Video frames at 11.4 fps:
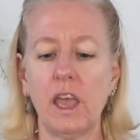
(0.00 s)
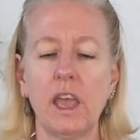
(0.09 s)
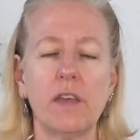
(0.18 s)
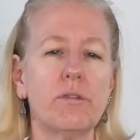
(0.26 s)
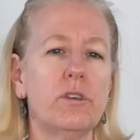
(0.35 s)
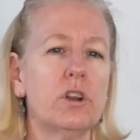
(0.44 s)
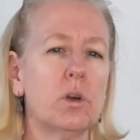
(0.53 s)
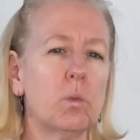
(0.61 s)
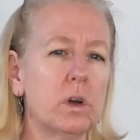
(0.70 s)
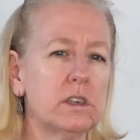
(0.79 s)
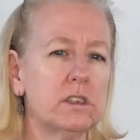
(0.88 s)
If you
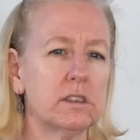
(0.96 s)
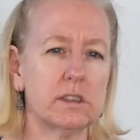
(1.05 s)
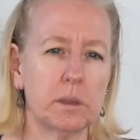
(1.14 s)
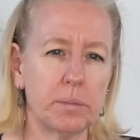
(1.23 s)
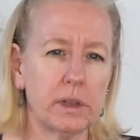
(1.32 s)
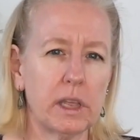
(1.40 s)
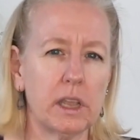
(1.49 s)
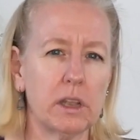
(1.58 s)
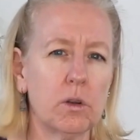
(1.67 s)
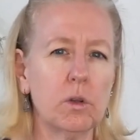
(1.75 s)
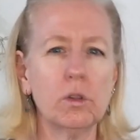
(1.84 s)
don't want just the
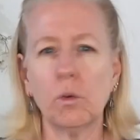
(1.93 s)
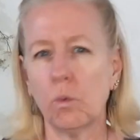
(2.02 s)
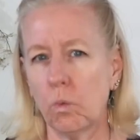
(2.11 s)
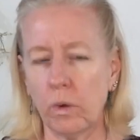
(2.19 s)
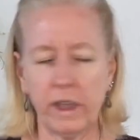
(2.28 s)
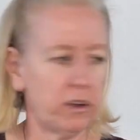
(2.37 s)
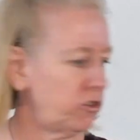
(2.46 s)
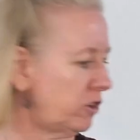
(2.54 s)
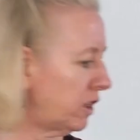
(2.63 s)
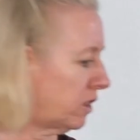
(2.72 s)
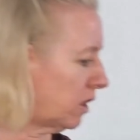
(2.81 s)
plain old white
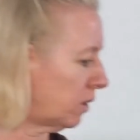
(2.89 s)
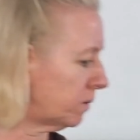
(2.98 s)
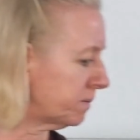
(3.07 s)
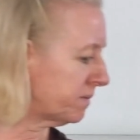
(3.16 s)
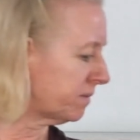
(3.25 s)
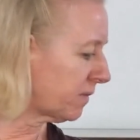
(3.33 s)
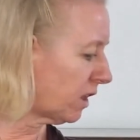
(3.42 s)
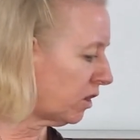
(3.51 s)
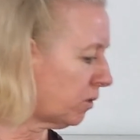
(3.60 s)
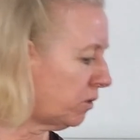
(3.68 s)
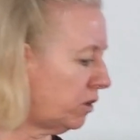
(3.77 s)
sheet though,
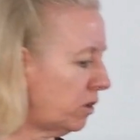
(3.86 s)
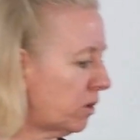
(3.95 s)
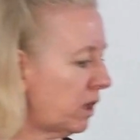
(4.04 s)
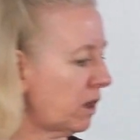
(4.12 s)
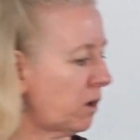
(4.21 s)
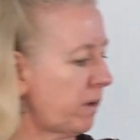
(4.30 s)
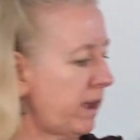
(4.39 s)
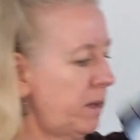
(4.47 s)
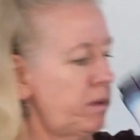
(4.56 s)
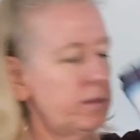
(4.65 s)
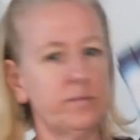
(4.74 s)
you know, you can
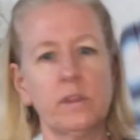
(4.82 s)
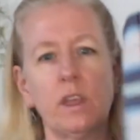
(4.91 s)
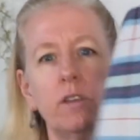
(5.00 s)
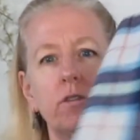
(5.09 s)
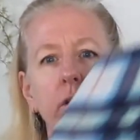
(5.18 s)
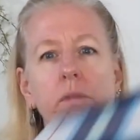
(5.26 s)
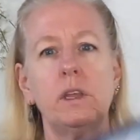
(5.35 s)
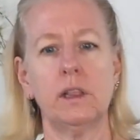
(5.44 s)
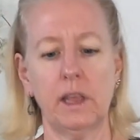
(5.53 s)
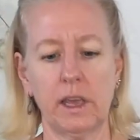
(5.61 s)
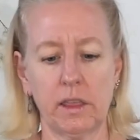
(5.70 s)
grab
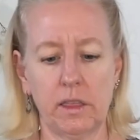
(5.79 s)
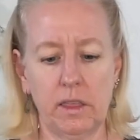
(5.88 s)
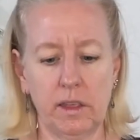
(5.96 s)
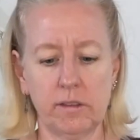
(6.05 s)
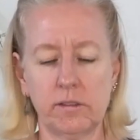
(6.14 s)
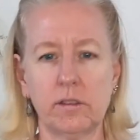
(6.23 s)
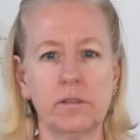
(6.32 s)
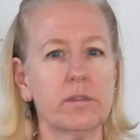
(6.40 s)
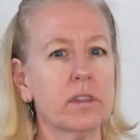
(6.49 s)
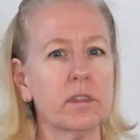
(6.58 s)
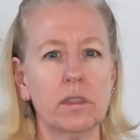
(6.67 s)
something like this
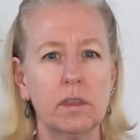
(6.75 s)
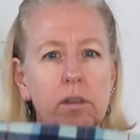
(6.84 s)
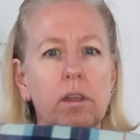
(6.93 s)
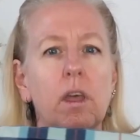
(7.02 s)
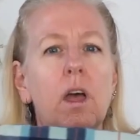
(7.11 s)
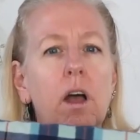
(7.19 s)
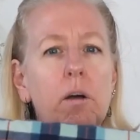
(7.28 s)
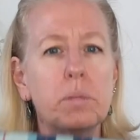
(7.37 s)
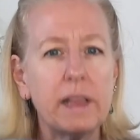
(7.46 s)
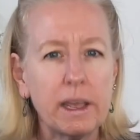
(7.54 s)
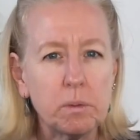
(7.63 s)

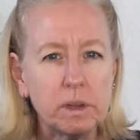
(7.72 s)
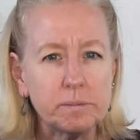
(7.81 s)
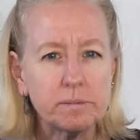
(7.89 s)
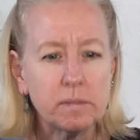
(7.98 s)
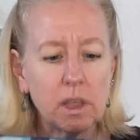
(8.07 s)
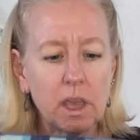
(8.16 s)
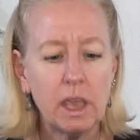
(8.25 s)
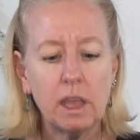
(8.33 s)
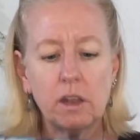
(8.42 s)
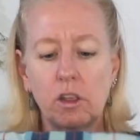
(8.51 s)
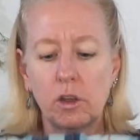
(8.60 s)
plaid one.
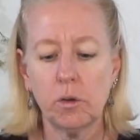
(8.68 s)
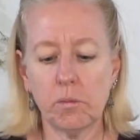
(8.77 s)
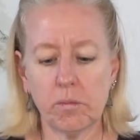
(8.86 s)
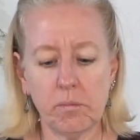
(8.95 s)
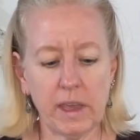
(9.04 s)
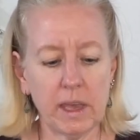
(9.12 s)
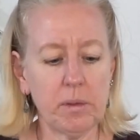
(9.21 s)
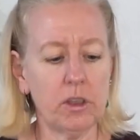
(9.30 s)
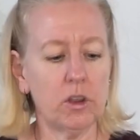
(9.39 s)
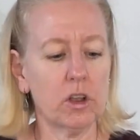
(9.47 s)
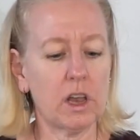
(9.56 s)
And you know, maybe
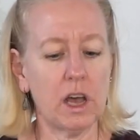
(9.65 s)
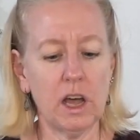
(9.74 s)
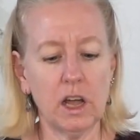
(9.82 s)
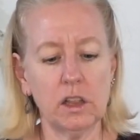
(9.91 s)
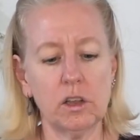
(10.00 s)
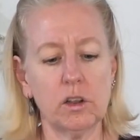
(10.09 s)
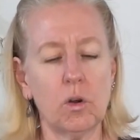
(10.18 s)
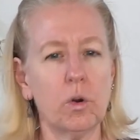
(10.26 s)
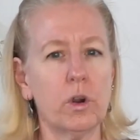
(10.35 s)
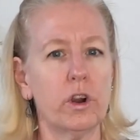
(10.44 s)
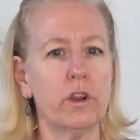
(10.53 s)
your color
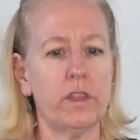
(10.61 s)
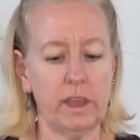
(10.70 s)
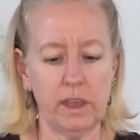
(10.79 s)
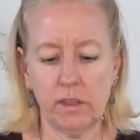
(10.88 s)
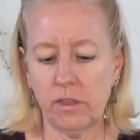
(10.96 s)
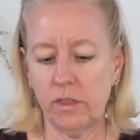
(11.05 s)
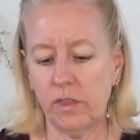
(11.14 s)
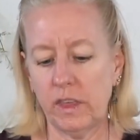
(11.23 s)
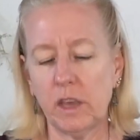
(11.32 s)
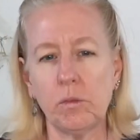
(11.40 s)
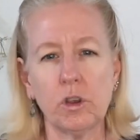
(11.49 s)
or the
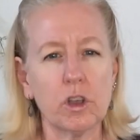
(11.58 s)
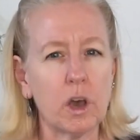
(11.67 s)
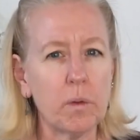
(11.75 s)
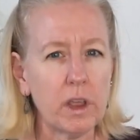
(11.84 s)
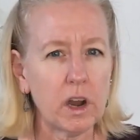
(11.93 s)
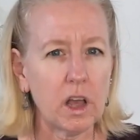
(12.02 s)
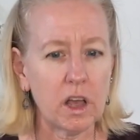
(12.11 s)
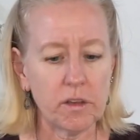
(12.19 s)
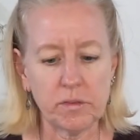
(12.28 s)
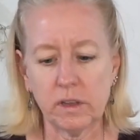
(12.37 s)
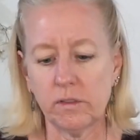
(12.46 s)
theme you're going
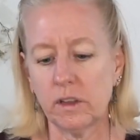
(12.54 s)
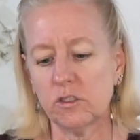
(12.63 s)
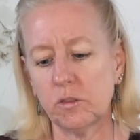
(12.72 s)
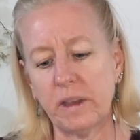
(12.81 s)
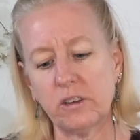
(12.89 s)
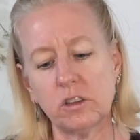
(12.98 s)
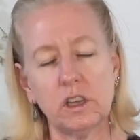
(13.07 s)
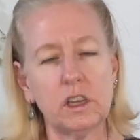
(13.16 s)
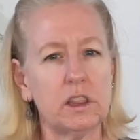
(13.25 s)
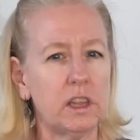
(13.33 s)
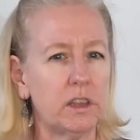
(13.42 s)
off of, especially
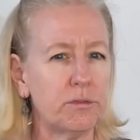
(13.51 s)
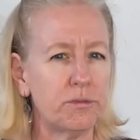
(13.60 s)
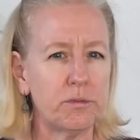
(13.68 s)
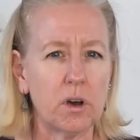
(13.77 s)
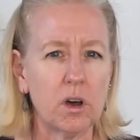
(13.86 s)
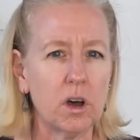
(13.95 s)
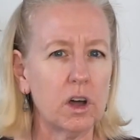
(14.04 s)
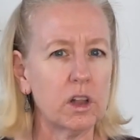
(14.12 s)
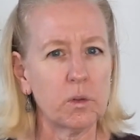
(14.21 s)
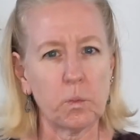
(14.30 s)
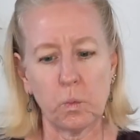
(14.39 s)
in the
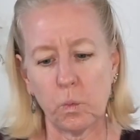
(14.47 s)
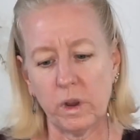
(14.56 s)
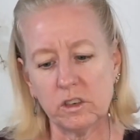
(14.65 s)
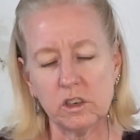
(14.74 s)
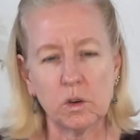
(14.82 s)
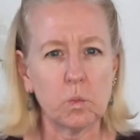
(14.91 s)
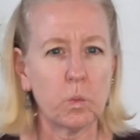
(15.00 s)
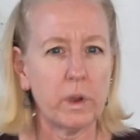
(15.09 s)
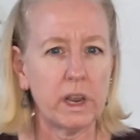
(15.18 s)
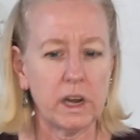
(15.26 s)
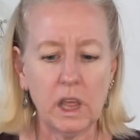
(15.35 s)
fall, winter,
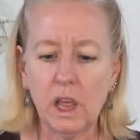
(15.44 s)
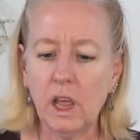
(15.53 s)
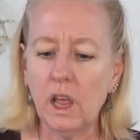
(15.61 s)
when